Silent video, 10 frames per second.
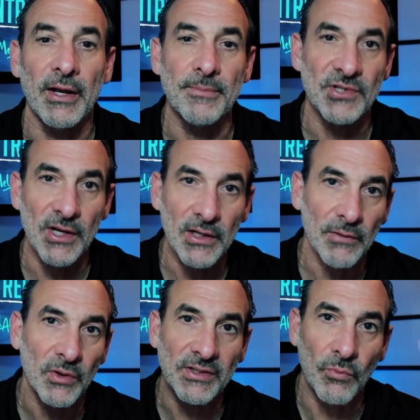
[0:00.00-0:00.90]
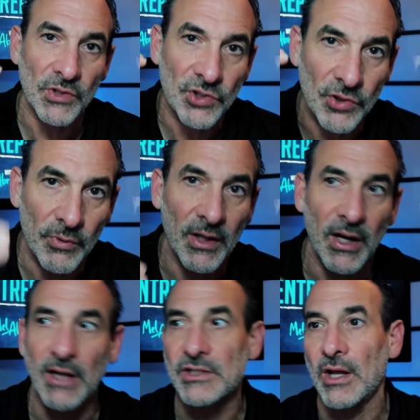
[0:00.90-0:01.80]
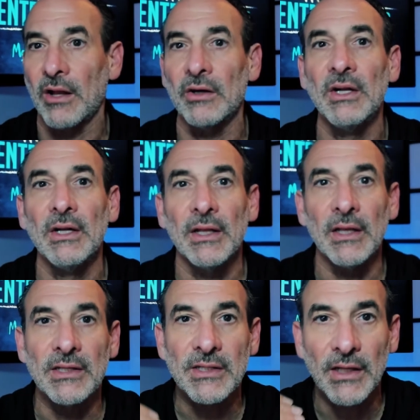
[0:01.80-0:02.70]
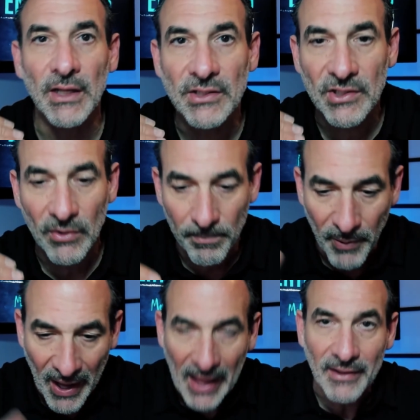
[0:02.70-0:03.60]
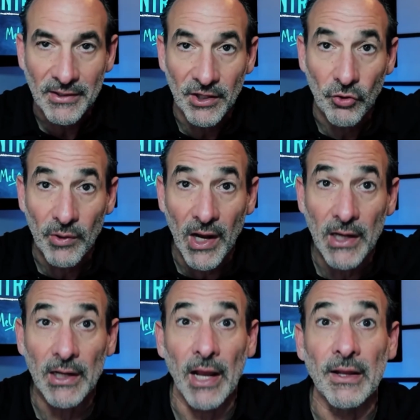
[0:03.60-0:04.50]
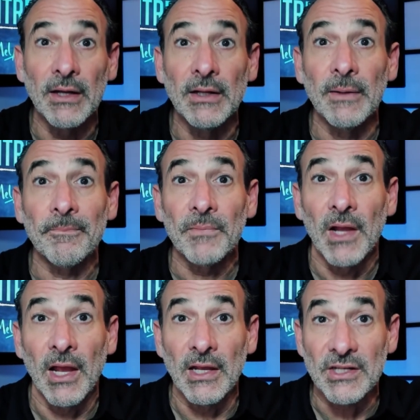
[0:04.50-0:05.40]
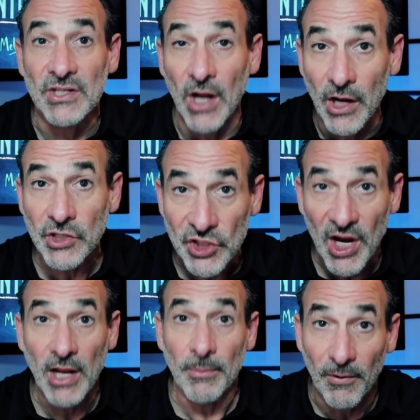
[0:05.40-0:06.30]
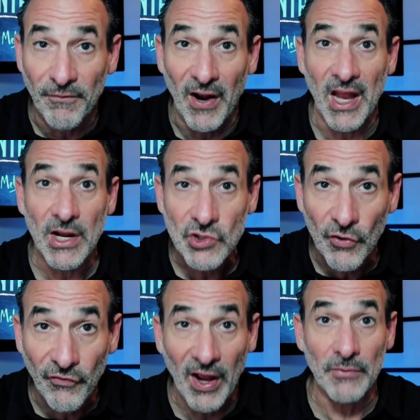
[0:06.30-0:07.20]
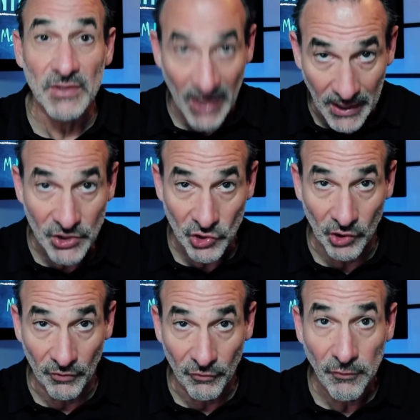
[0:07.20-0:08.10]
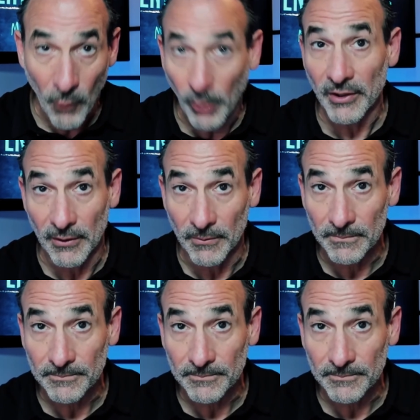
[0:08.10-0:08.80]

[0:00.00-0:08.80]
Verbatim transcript: comes in and what you do with the next dollar. It's the path to creating a unshakable financial foundation for you